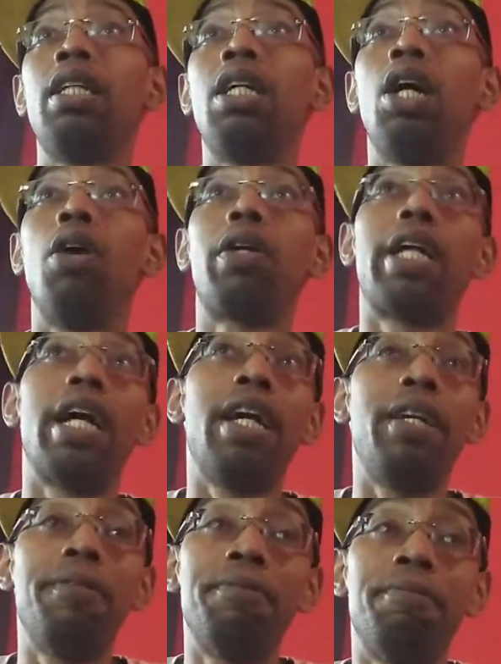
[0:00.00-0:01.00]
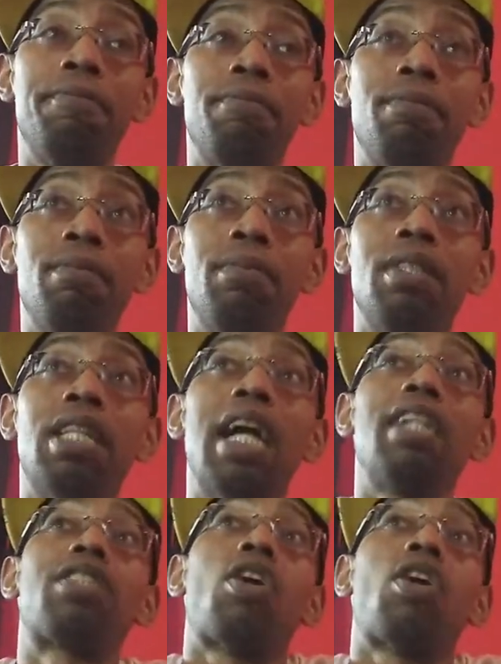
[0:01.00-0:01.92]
Okay? That's